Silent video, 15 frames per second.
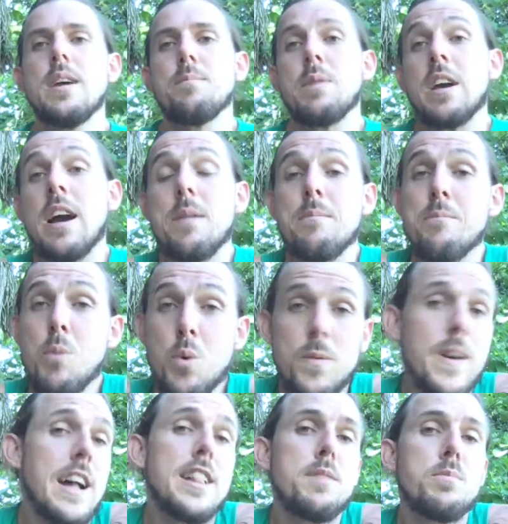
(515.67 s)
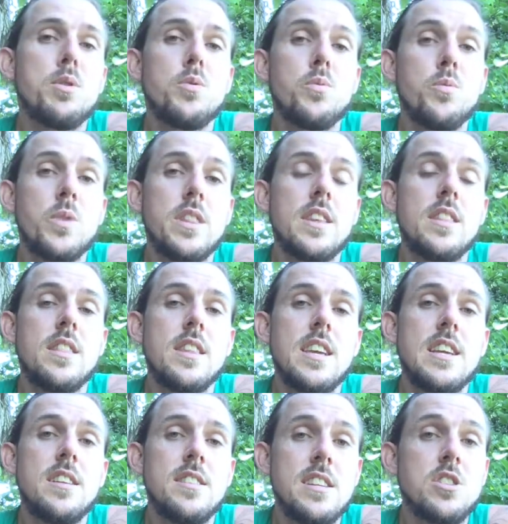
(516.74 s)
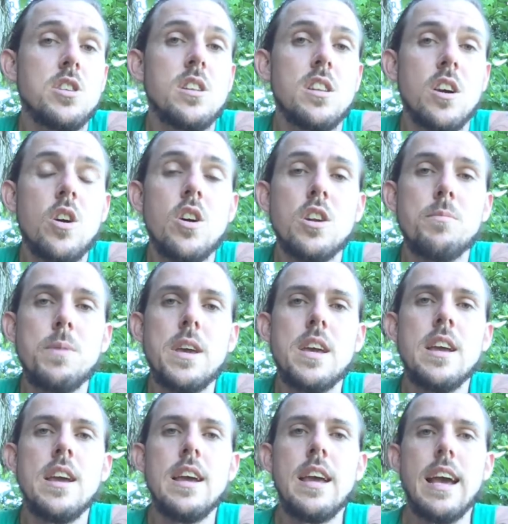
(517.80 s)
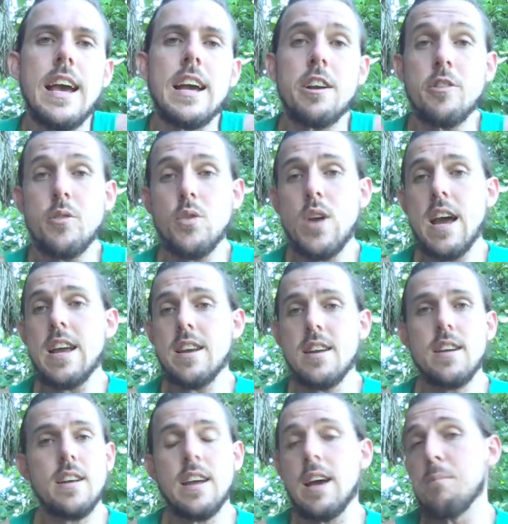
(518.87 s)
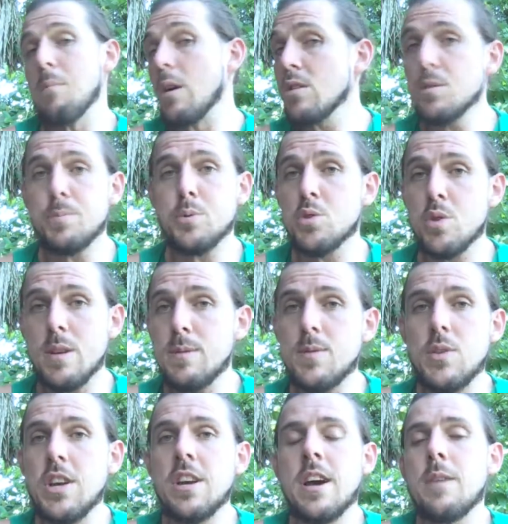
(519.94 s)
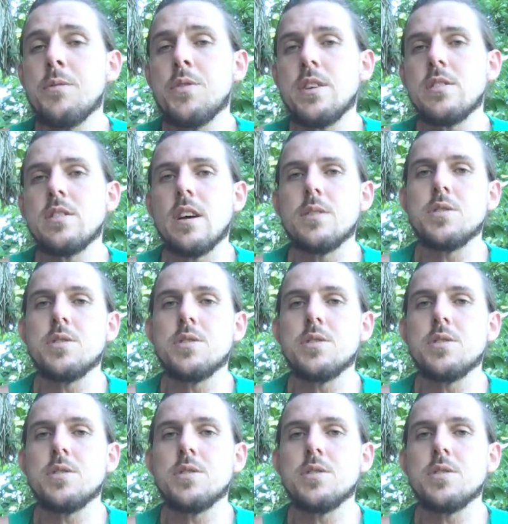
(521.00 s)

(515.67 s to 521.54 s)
become more valuable within the digital economy and create multiple streams of income for yourself.